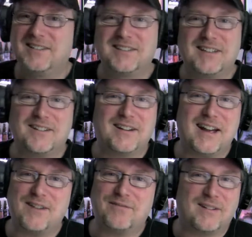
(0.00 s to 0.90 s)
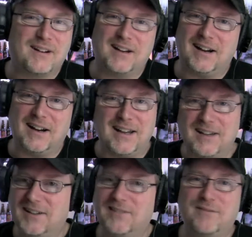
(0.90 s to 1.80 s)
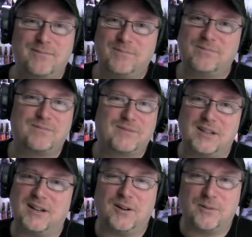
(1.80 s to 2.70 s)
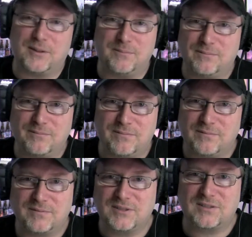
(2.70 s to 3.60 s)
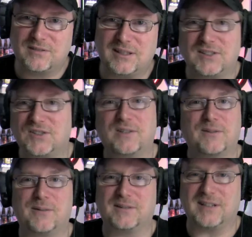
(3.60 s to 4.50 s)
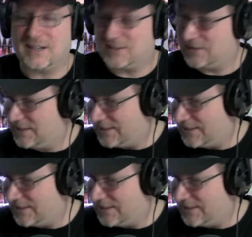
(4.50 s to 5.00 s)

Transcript: The other half, a guy, to hell with him, he can shove it up his ass.